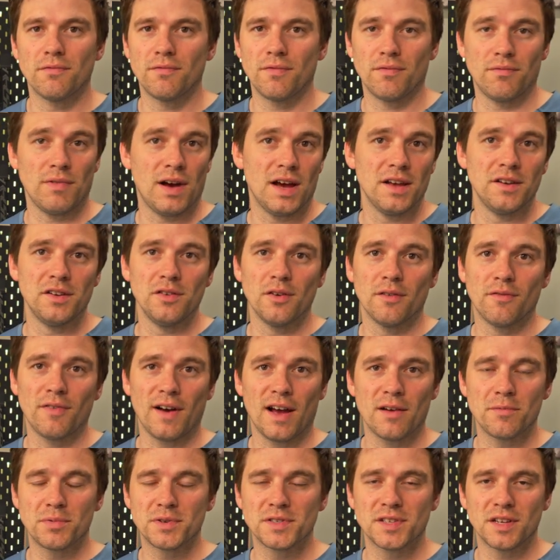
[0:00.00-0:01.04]
I do a
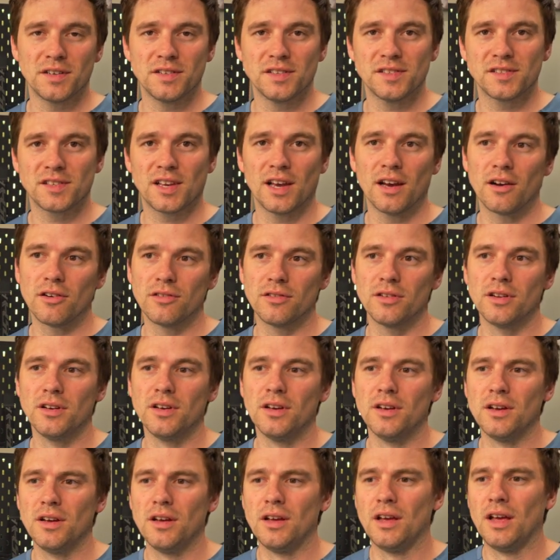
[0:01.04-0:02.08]
5% discount,
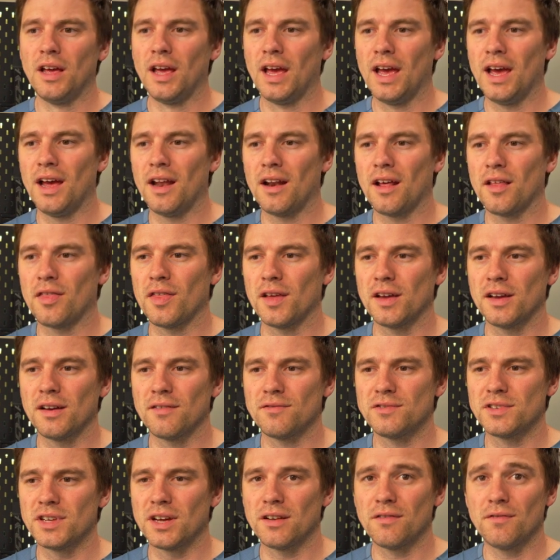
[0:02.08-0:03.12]
and I think I've
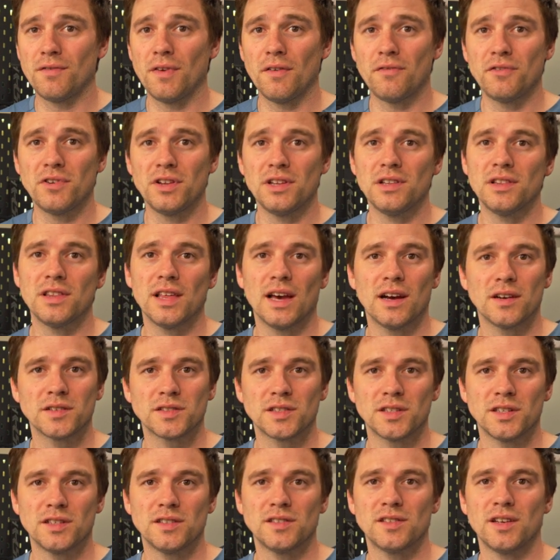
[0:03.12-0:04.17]
done
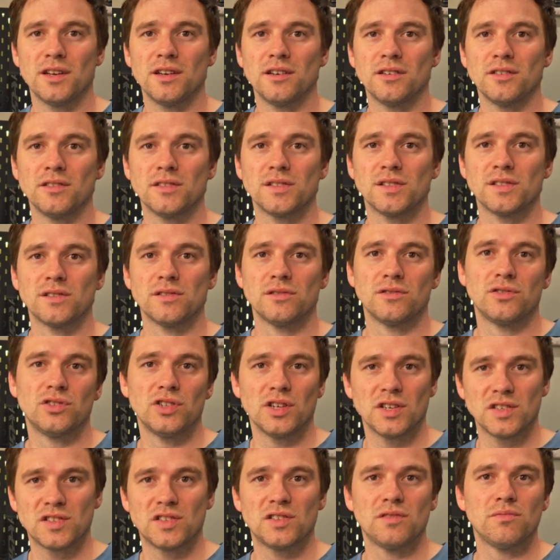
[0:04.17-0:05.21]
15,000 in sales
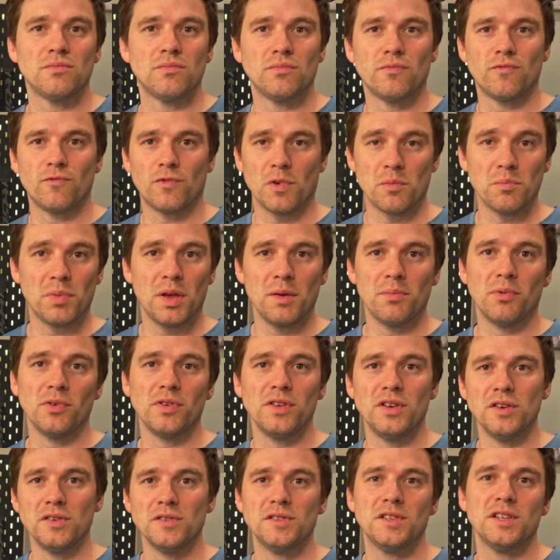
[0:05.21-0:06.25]
just from people
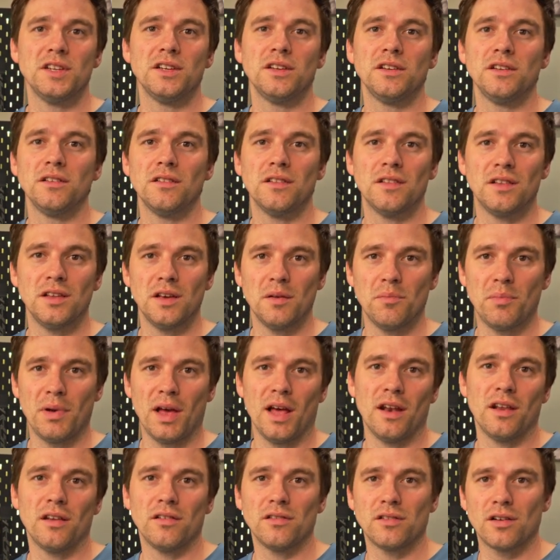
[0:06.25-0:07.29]
using the
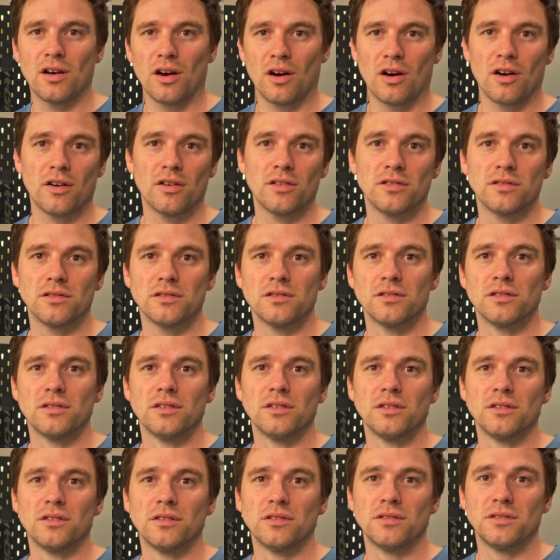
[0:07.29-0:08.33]
abandoned cart
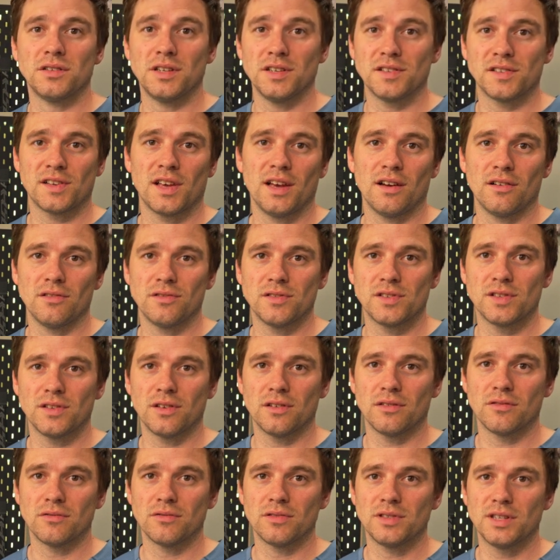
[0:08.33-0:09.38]
discount.
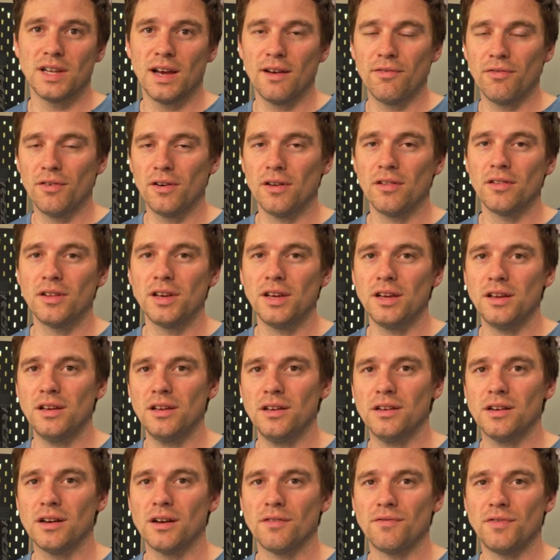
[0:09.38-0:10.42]
So
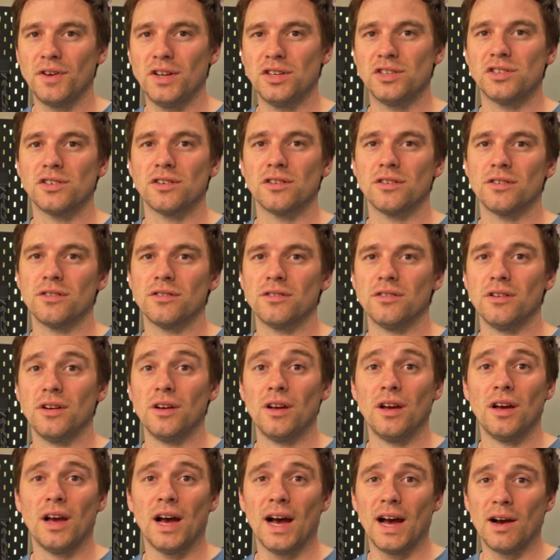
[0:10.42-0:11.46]
definitely a feature
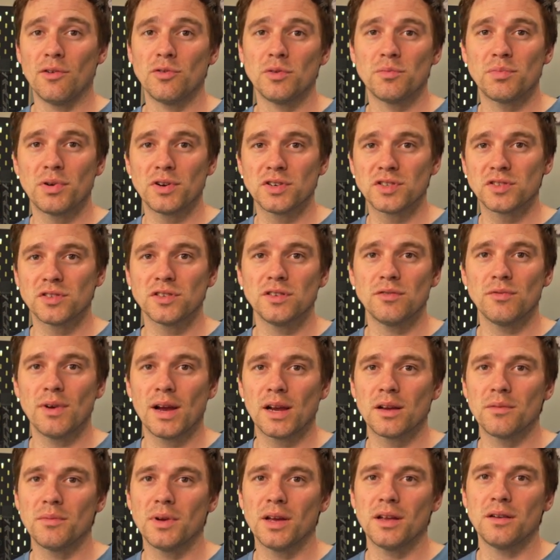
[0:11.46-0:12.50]
I would personally
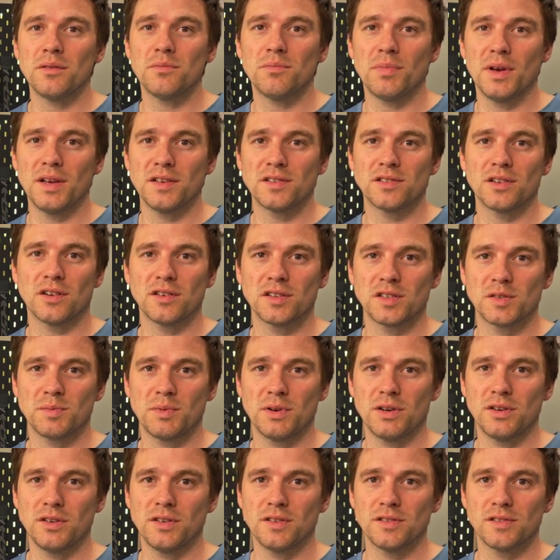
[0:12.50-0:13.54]
recommend based on
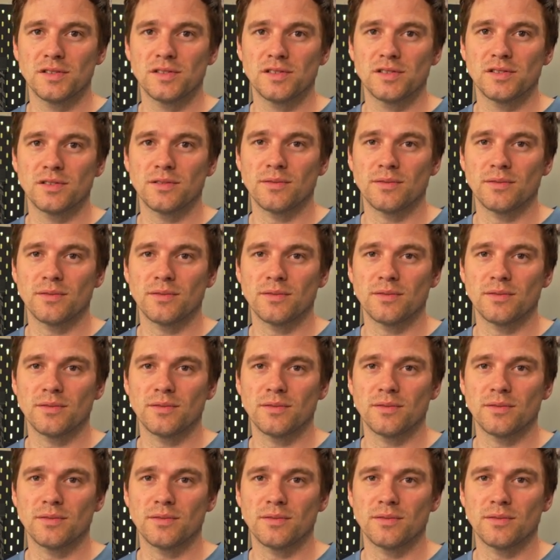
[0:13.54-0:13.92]
experience.